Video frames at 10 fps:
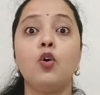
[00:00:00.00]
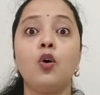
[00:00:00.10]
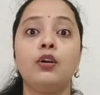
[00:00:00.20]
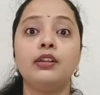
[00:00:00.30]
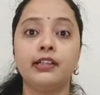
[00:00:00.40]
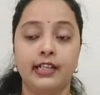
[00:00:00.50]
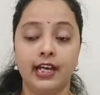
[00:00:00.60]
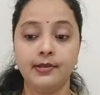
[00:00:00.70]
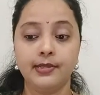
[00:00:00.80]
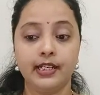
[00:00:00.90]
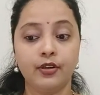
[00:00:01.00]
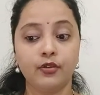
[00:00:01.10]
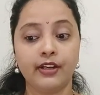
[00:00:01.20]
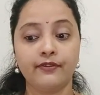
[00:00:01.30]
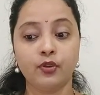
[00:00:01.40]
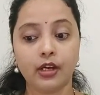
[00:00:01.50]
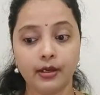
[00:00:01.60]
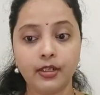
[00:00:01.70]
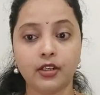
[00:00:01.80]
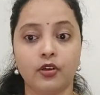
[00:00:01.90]
all the types that you will have to
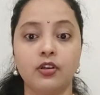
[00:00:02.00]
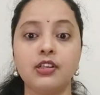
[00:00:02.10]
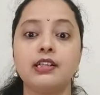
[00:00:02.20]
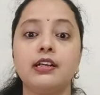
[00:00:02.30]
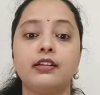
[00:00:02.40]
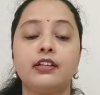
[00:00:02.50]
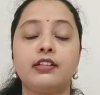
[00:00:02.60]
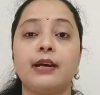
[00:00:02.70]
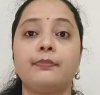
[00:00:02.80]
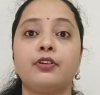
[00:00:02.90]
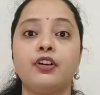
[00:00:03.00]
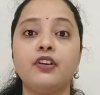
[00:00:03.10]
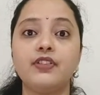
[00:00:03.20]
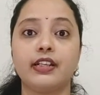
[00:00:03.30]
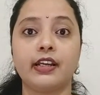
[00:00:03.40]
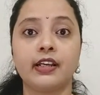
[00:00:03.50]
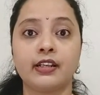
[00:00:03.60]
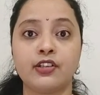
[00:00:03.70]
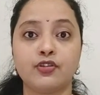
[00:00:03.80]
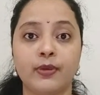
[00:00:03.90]
come across the chapter of sitting
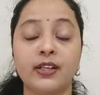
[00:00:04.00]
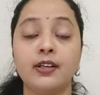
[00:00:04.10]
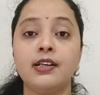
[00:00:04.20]
arrangement.